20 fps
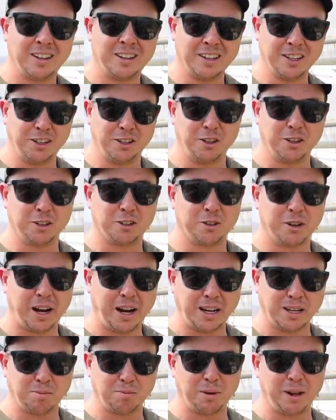then you can
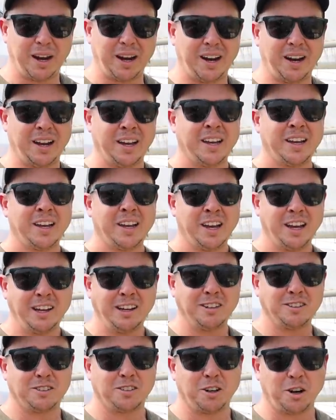transplant it,
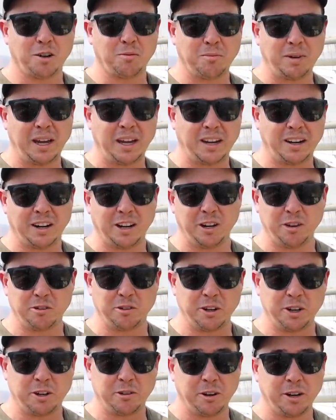and you start making
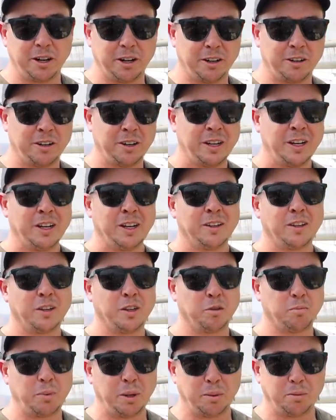okra quicker than
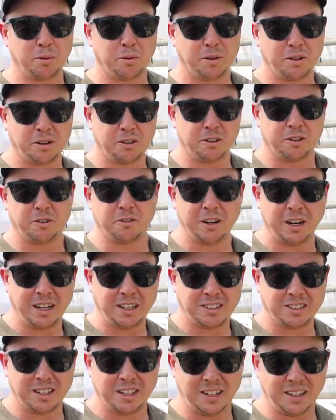the people that are
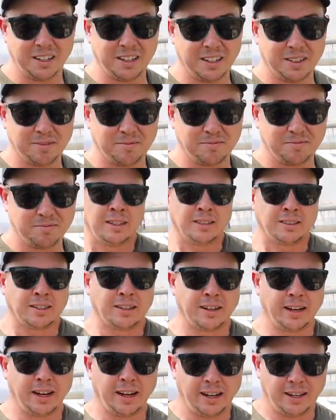direct seeding it. So
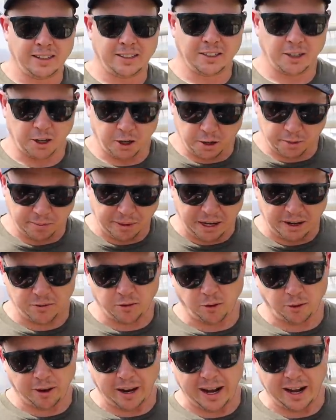now let's talk about
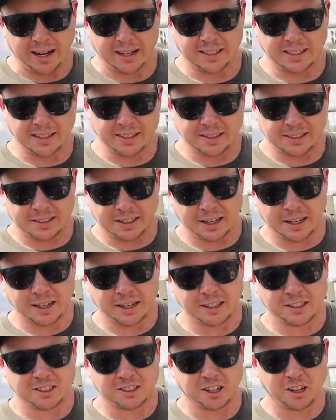varieties.
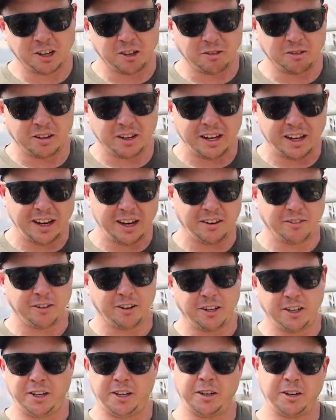So
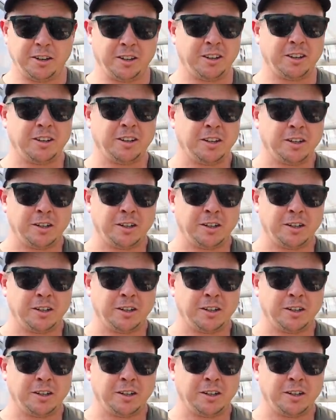every year,